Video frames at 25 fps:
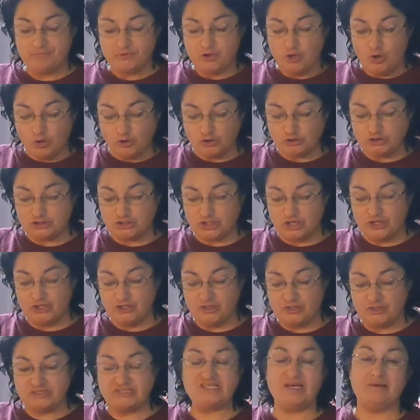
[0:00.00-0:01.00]

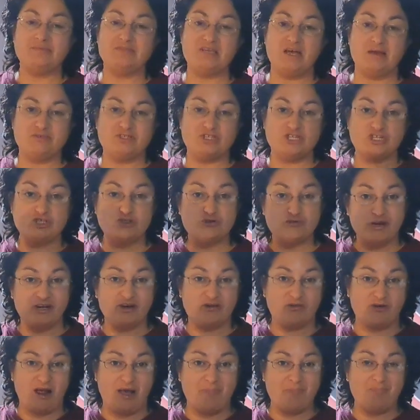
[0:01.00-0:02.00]
Also, sometimes the shrink
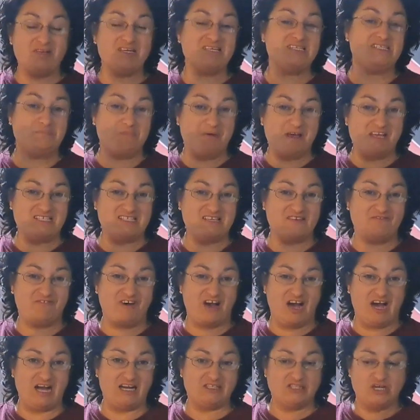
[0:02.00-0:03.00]
wrap is
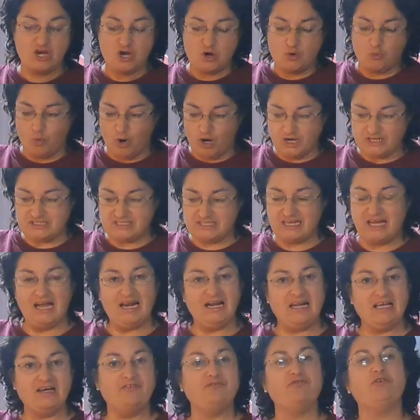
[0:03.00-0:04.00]
specified what
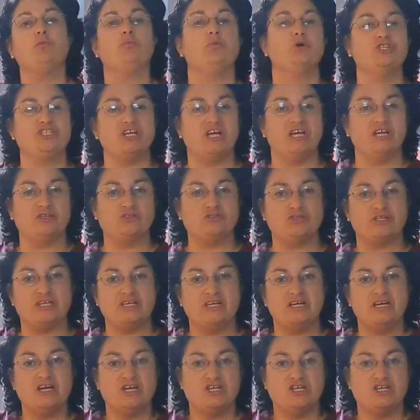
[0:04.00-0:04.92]
color for which entry.